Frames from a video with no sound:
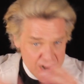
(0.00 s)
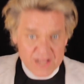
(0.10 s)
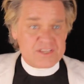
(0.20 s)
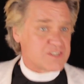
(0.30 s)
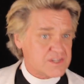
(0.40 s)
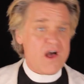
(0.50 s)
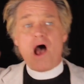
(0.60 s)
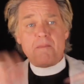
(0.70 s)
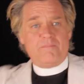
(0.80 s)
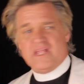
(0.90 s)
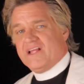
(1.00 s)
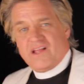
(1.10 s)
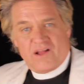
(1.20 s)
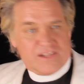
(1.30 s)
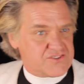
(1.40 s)
us up
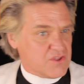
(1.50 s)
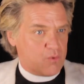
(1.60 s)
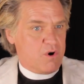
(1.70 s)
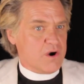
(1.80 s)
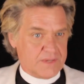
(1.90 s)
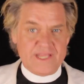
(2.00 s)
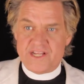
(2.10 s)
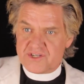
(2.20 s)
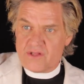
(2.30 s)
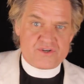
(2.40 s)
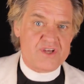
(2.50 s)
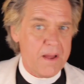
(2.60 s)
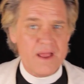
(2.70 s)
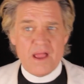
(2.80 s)
so that we're in each other's